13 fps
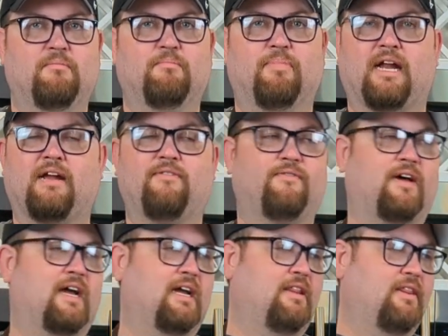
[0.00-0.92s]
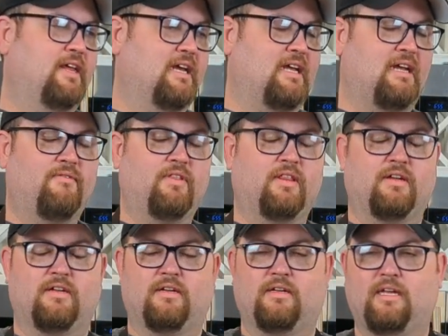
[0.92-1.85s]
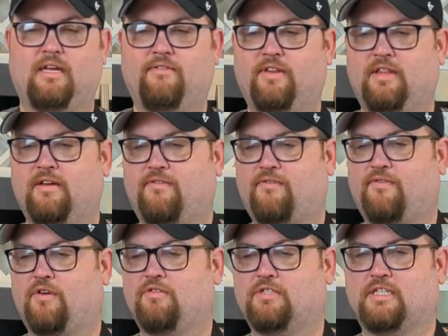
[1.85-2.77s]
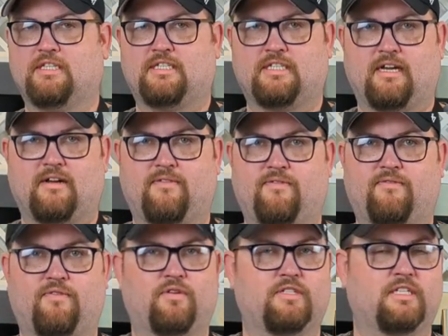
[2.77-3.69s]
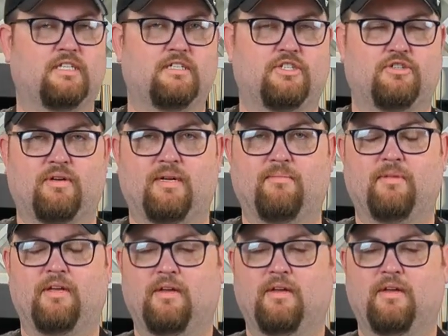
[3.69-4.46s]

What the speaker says: But I find that even the frozen stuff, frozen shrimp,